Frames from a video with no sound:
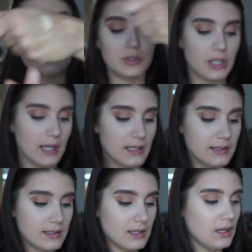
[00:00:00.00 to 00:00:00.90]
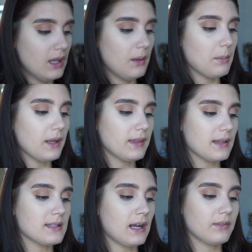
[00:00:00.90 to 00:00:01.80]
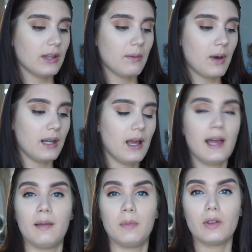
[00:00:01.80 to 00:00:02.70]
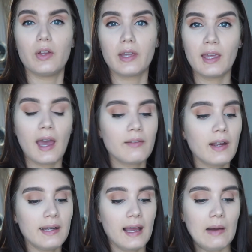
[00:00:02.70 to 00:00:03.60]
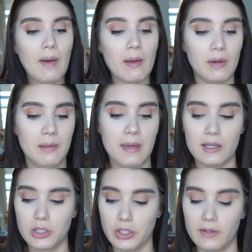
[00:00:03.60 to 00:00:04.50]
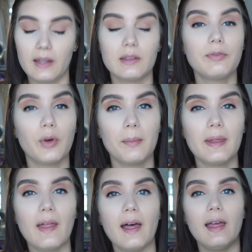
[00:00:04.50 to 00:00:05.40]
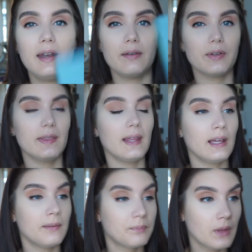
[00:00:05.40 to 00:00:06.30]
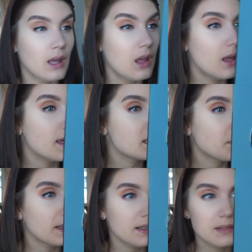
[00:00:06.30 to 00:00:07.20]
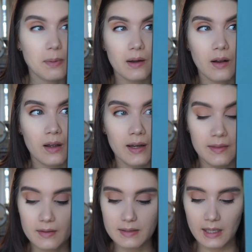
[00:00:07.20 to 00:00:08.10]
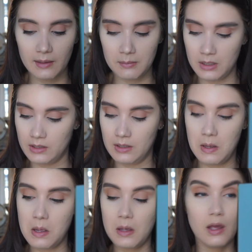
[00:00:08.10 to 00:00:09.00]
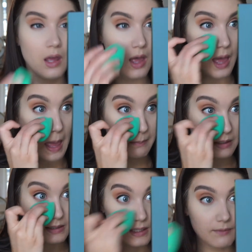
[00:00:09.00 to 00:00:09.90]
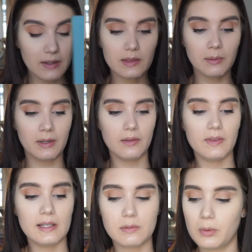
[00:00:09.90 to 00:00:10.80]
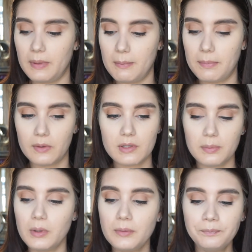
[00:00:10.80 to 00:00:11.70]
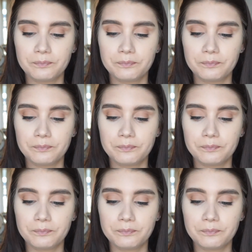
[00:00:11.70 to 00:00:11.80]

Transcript: of shades, but that's not really what I'm looking at right now. I want to make sure that the formula and everything is pretty spot on and the same. I'm going to see if either one of these will be buildable.